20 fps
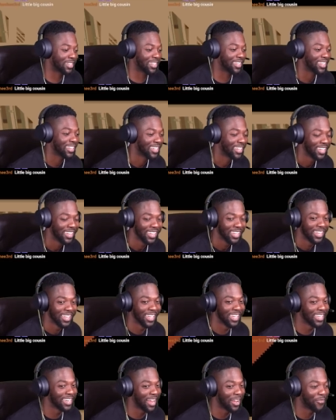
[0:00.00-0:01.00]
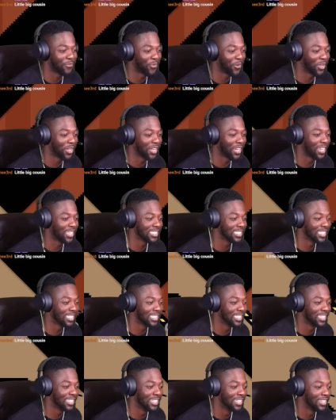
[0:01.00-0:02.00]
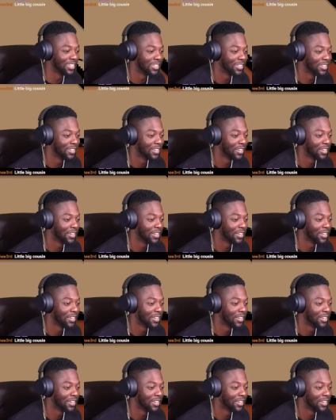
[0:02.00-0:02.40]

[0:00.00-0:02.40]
not fooling us, little dude.